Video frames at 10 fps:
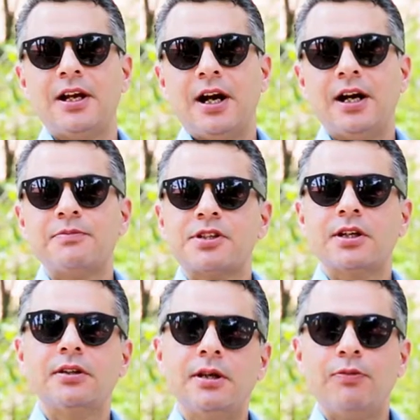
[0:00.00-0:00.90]
I'm
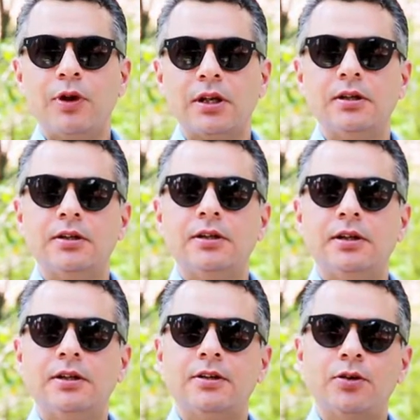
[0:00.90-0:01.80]
Sandeep Walia,
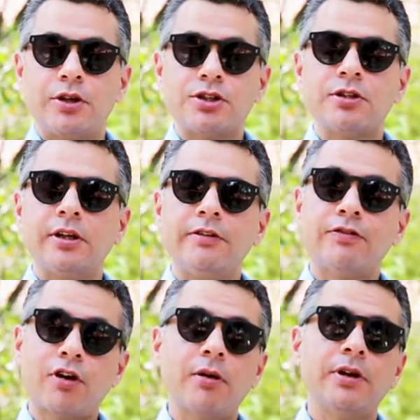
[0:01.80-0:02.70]
originally
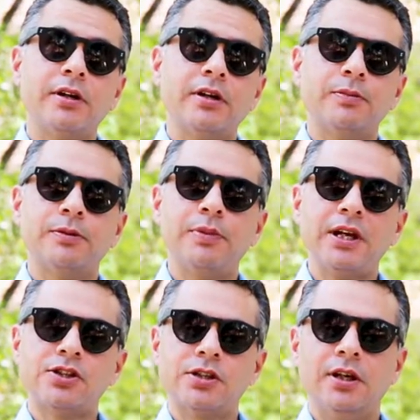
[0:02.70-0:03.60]
from India but
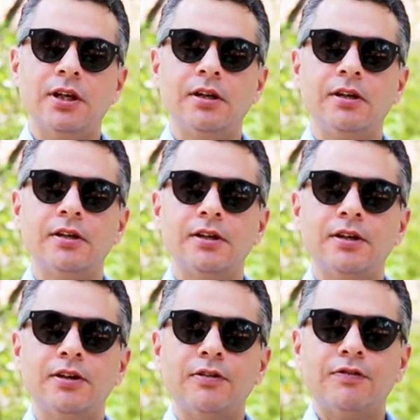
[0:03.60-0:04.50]
based in
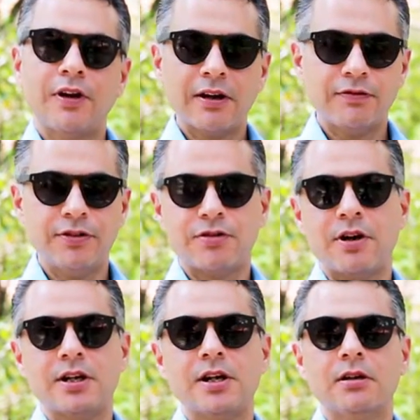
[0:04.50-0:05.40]
Frankfurt
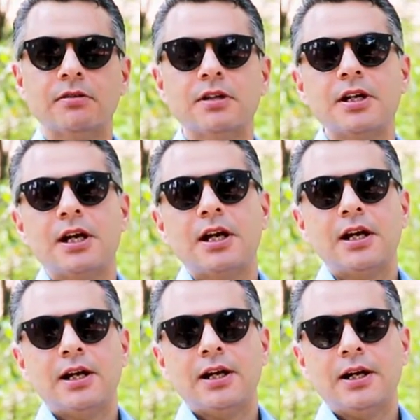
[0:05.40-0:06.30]
right now.
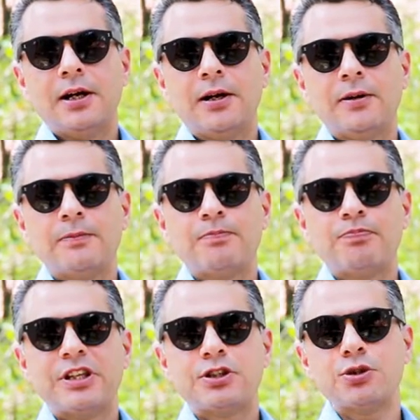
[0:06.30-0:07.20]

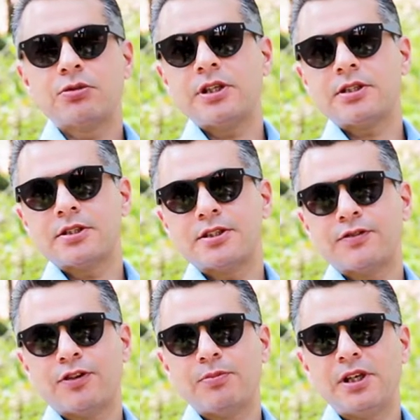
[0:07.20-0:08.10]
There are two
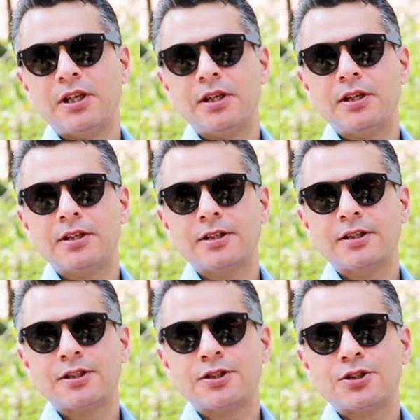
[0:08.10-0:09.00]
reasons for me
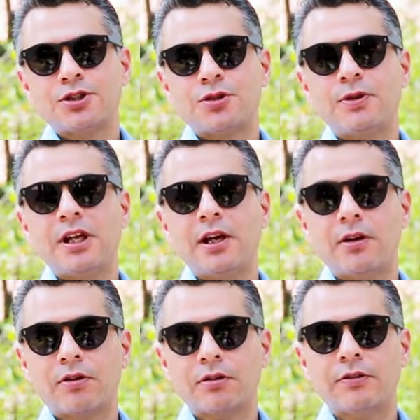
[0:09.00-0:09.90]
to be
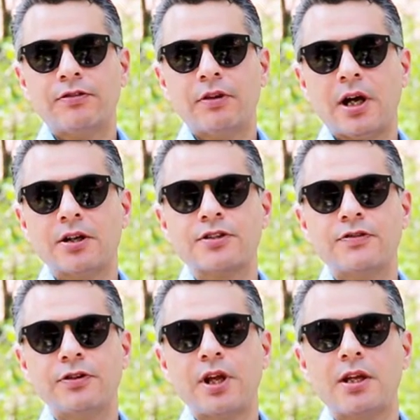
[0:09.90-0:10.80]
here, or the last
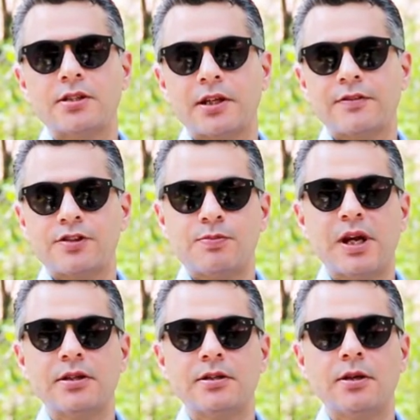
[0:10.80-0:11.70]
few days that I've
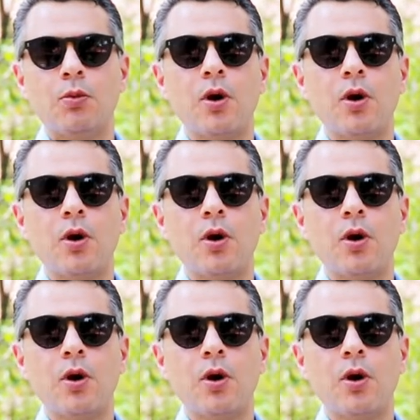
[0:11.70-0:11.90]
spent here.